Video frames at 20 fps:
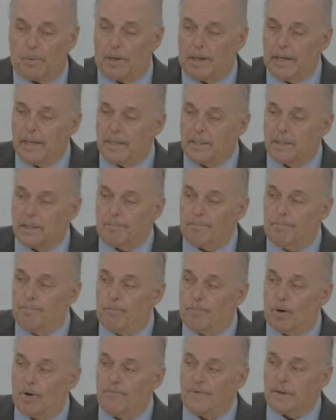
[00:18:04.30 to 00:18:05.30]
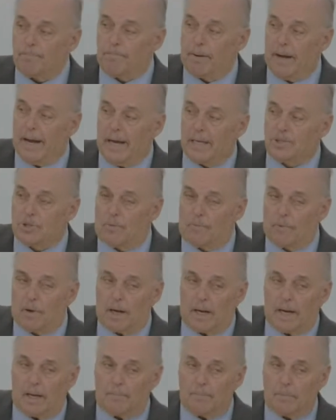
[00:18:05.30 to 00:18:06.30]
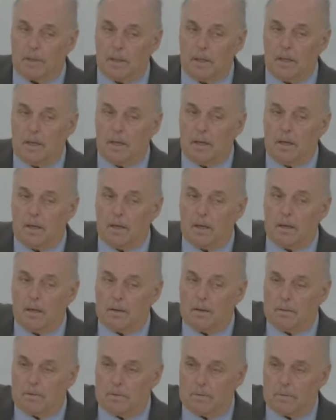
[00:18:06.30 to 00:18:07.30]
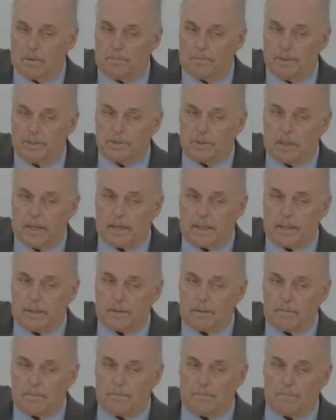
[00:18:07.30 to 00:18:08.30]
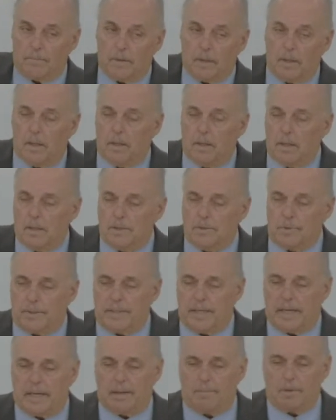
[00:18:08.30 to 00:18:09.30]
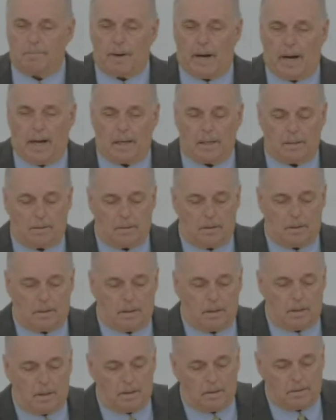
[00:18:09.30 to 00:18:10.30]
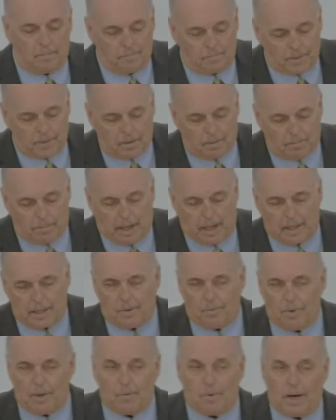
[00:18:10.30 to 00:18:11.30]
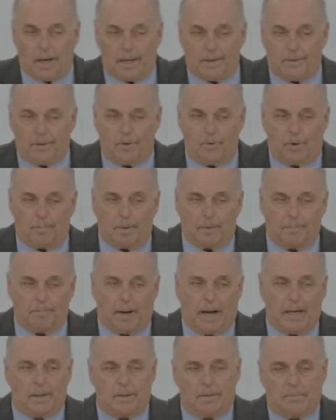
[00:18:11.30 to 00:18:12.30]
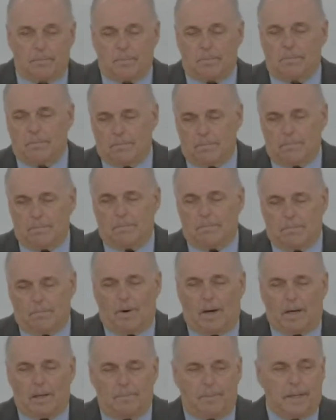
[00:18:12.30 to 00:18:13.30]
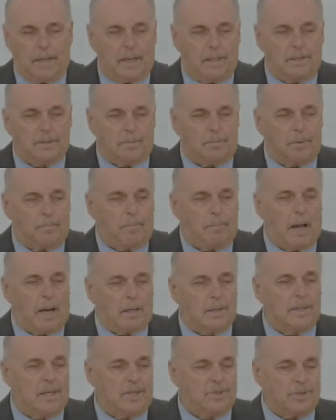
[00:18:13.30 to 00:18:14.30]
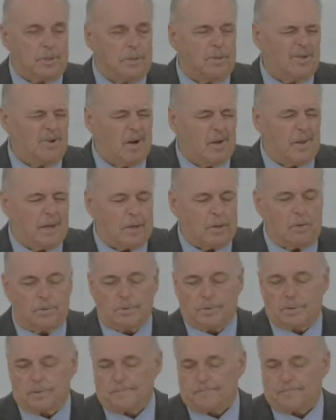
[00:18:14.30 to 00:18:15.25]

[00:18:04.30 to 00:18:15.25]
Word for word: leading the perfect passover lamb to be slayed. So they take him to Pilate. Pilate didn't really want him to do it, but Pilate wanted to be, he's a politician. You know how that goes.